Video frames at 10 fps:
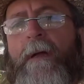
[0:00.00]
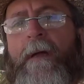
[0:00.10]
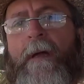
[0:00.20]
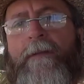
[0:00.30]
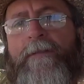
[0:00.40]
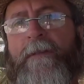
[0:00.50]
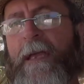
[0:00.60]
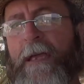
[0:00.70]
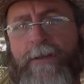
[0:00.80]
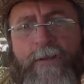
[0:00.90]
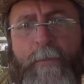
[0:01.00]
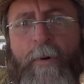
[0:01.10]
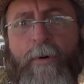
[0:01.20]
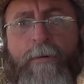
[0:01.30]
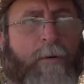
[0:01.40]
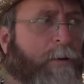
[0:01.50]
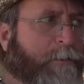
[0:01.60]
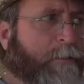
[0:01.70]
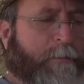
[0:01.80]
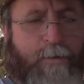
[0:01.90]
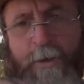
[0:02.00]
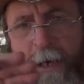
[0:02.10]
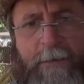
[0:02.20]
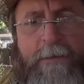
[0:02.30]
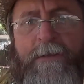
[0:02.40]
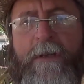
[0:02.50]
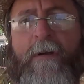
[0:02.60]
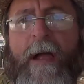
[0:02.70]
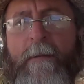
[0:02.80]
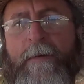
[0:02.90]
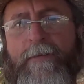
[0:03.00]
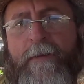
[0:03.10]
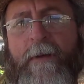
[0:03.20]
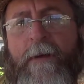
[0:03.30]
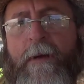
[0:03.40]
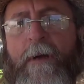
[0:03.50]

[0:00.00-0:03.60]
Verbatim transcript: and they get spooked or something changes in their atmosphere.